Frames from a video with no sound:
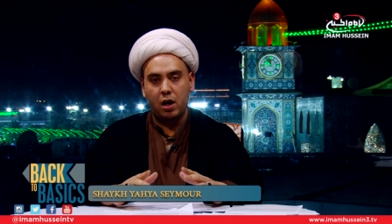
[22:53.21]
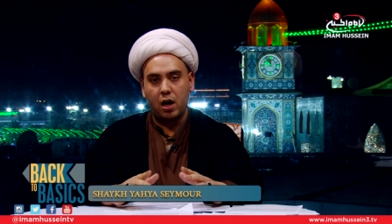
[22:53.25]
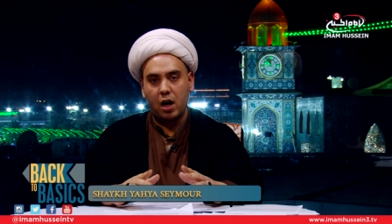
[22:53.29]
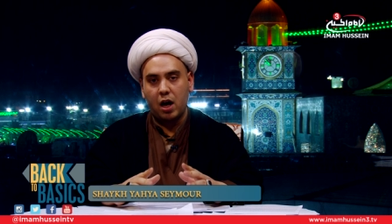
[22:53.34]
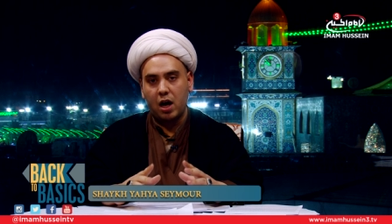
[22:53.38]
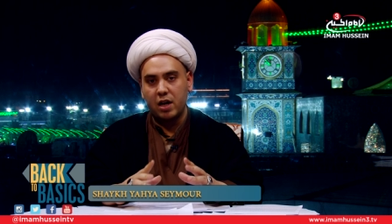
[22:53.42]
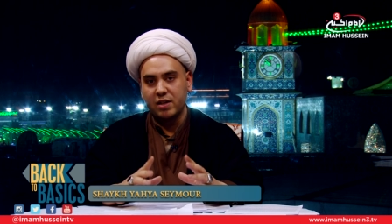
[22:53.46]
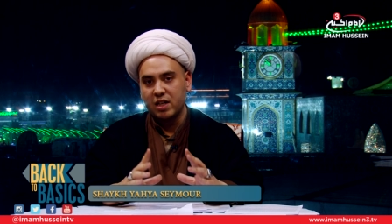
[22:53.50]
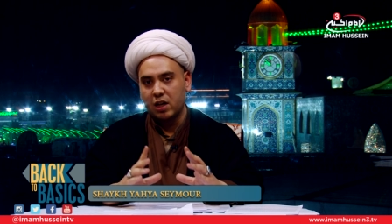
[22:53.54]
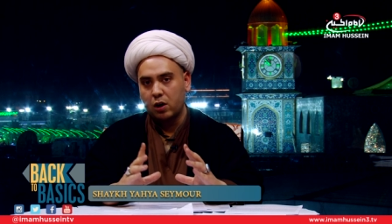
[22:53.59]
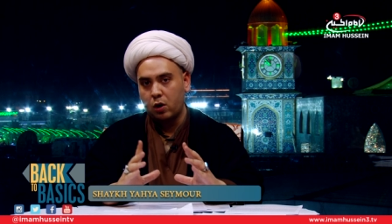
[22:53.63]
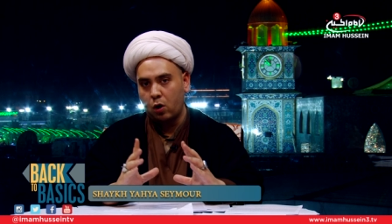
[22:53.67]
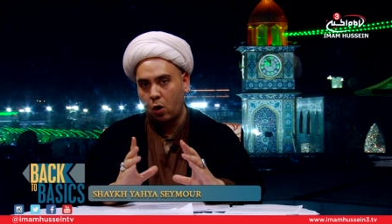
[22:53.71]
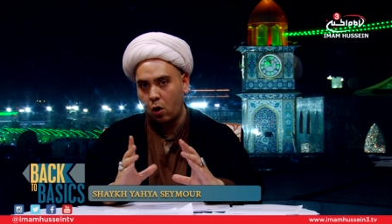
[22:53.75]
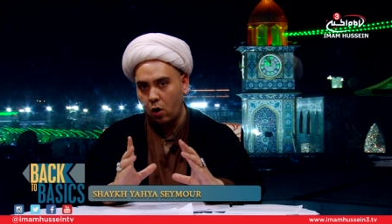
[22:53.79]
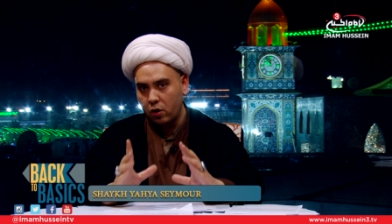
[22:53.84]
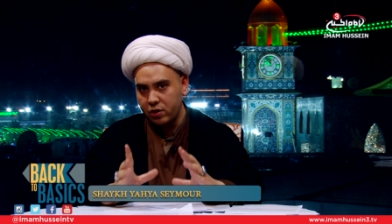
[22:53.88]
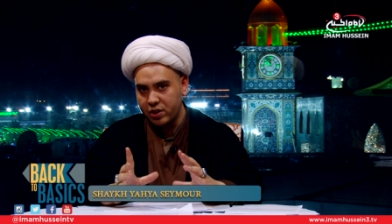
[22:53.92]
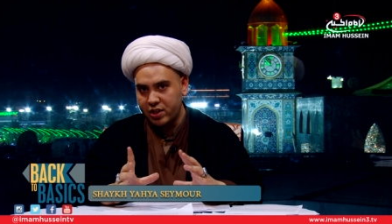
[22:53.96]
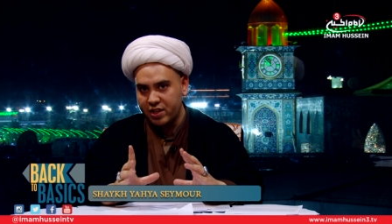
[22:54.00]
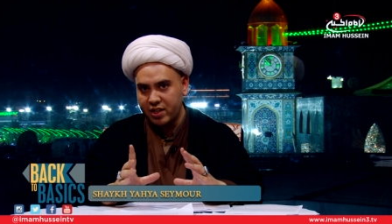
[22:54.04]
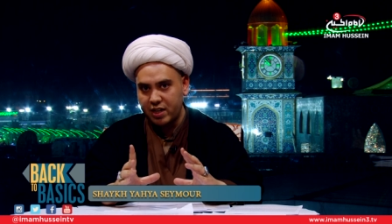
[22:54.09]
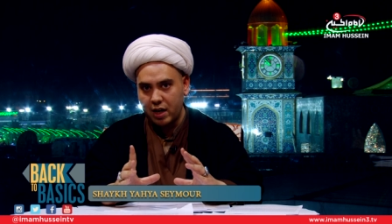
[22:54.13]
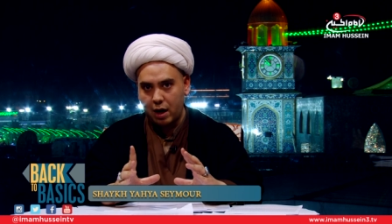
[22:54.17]
as a
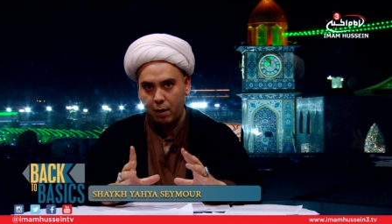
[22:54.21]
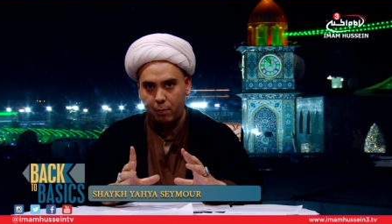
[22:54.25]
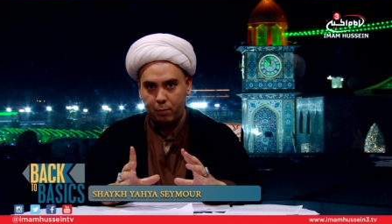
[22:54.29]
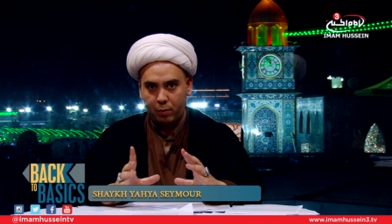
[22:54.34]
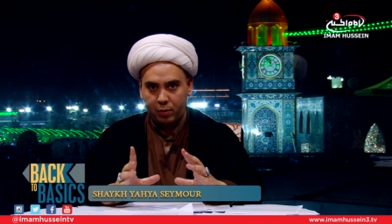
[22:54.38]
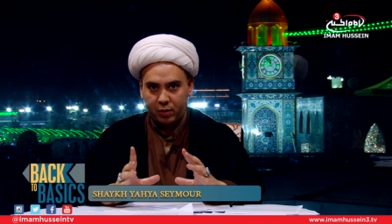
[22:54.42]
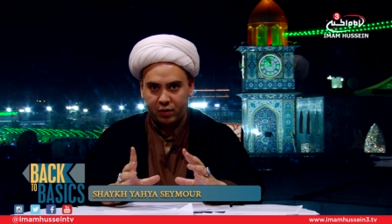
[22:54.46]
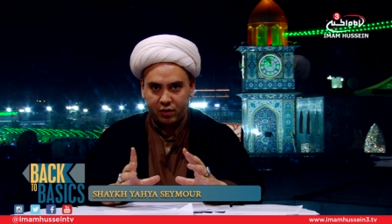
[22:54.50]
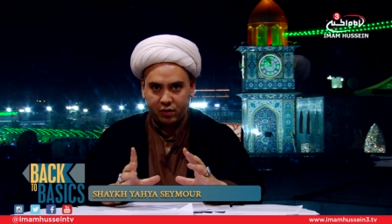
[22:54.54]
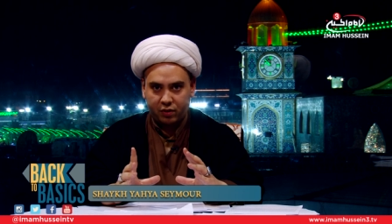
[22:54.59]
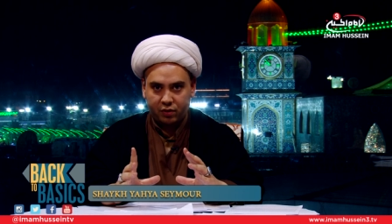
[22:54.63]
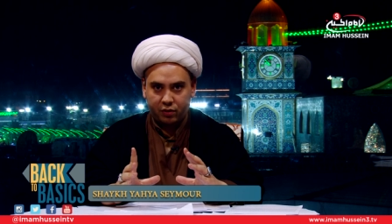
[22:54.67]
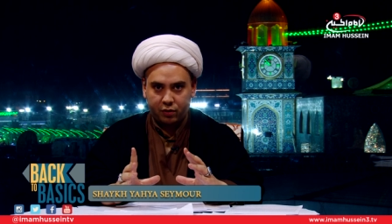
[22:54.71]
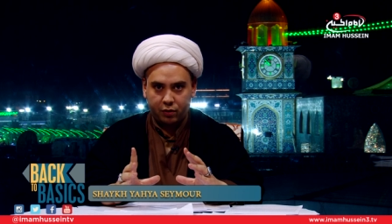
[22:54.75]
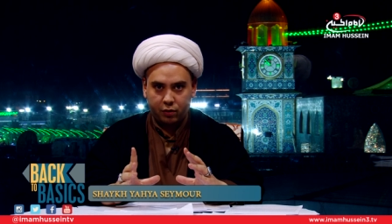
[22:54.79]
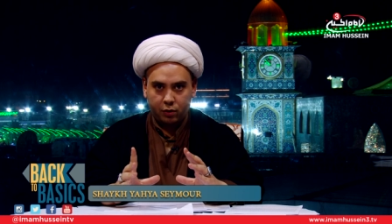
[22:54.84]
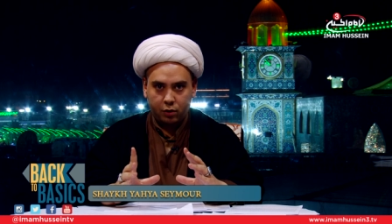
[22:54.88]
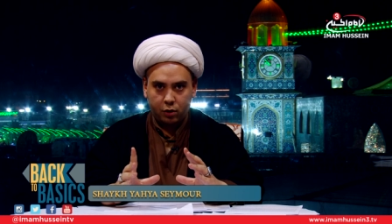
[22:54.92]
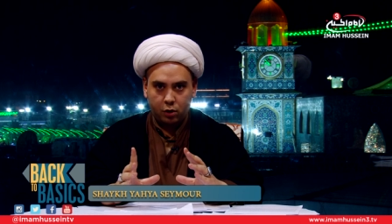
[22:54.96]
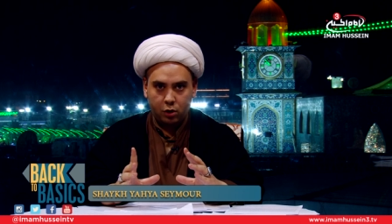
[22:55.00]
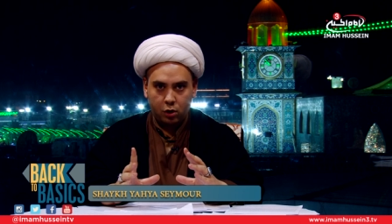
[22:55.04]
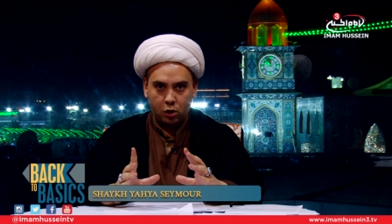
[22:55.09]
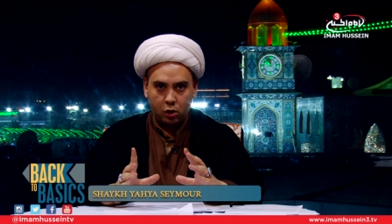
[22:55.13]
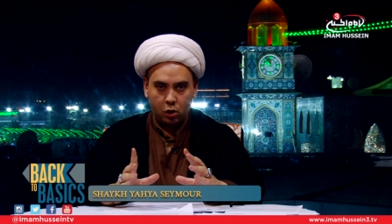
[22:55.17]
concept
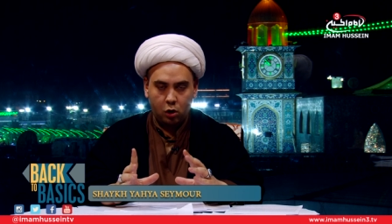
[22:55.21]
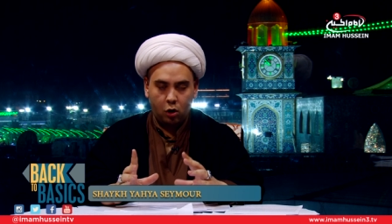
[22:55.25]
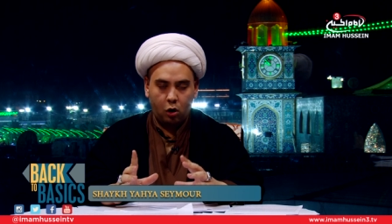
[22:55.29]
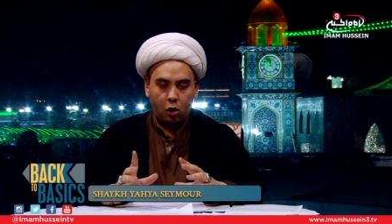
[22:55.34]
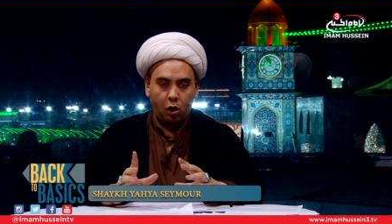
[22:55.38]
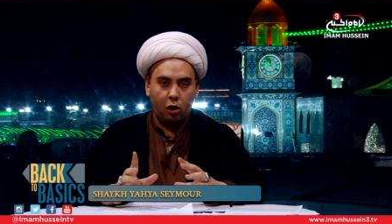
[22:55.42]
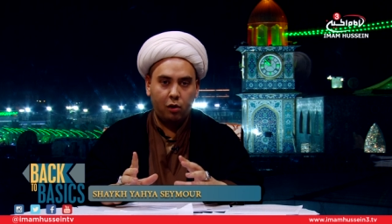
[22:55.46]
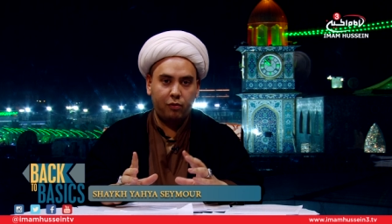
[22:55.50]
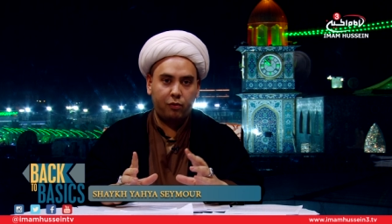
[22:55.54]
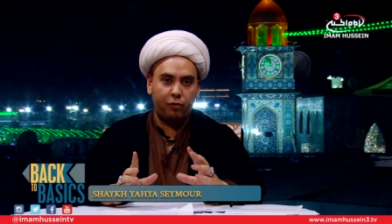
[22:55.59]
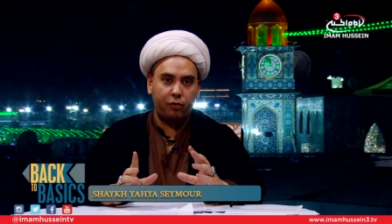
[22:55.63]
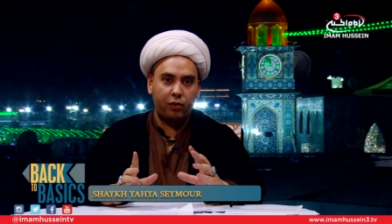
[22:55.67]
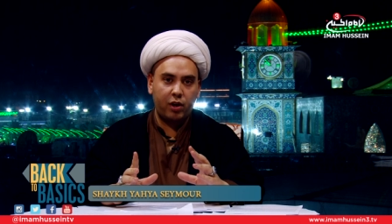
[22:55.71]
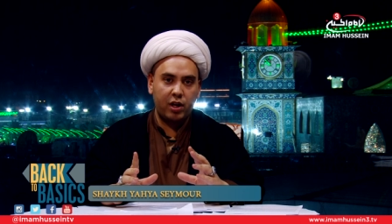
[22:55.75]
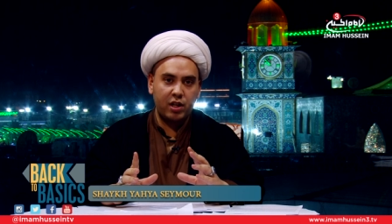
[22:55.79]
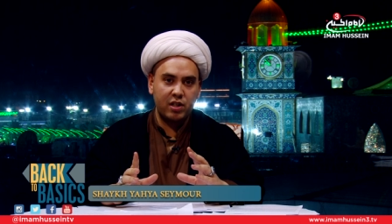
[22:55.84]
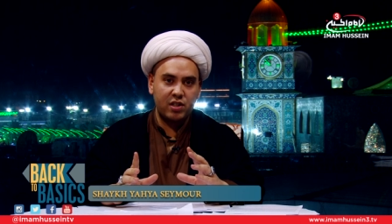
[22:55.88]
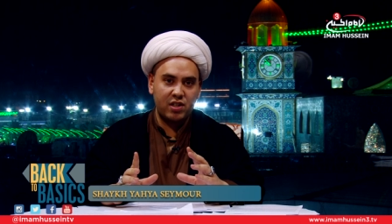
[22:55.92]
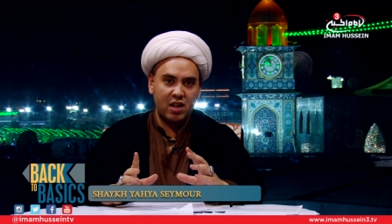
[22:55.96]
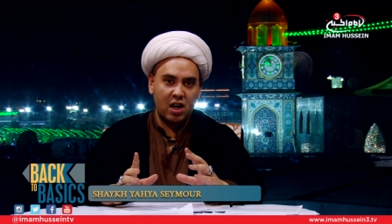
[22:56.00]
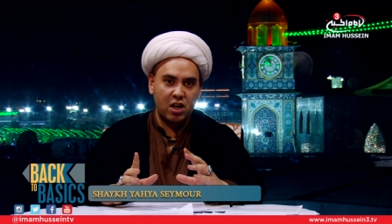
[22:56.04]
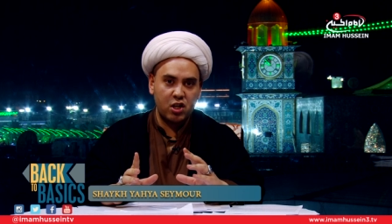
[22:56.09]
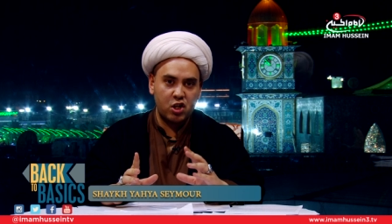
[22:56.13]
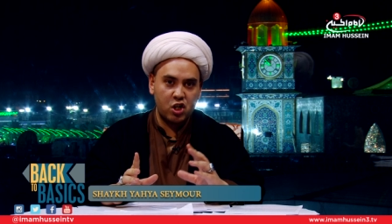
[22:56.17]
of
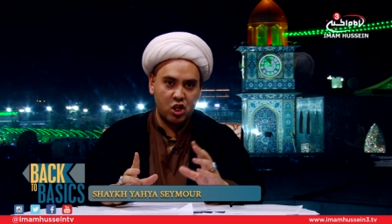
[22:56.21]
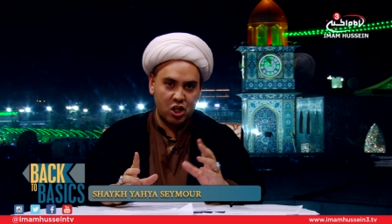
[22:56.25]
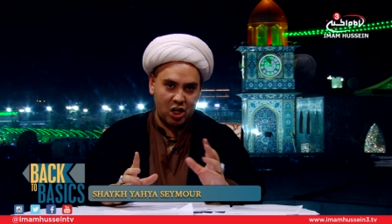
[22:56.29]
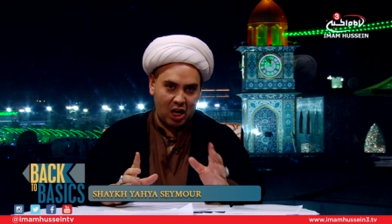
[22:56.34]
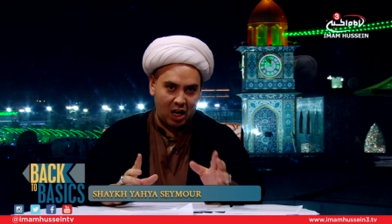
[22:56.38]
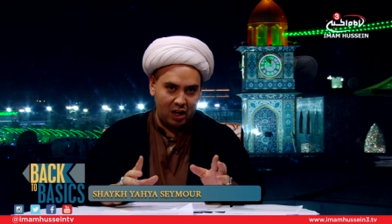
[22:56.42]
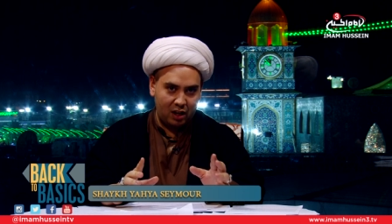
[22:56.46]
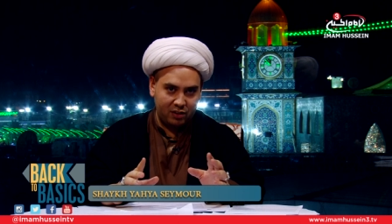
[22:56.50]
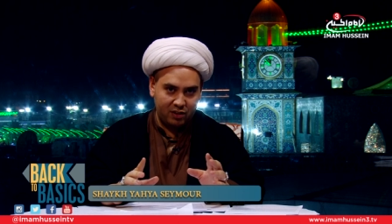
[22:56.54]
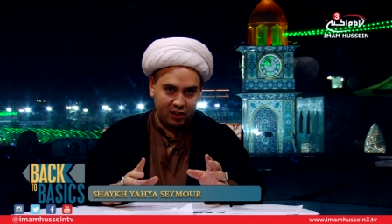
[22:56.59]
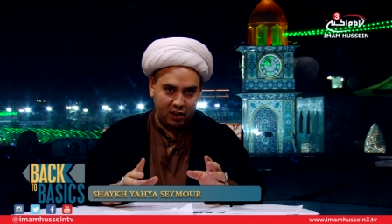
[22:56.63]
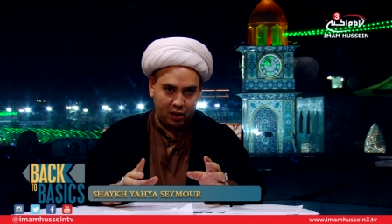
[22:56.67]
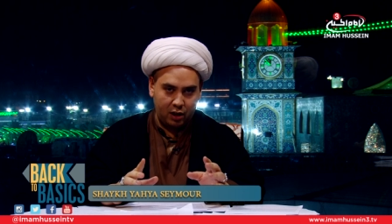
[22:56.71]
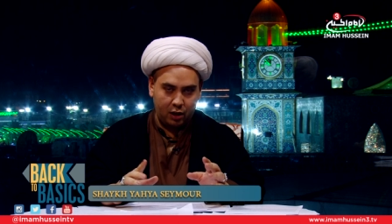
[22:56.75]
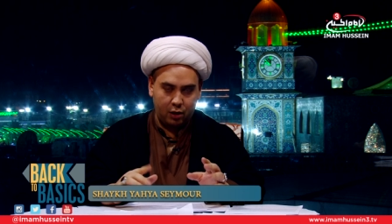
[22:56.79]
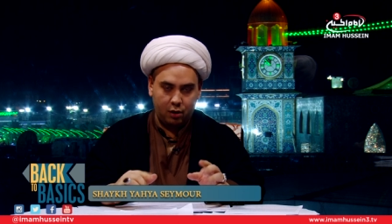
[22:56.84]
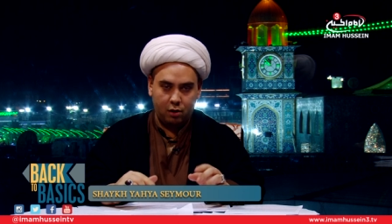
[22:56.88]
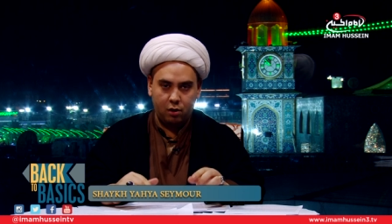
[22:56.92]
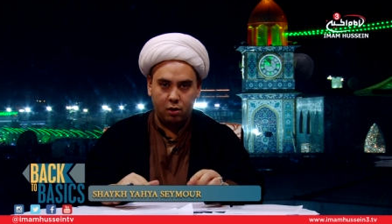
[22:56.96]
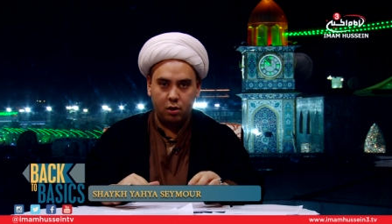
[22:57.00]
intentionality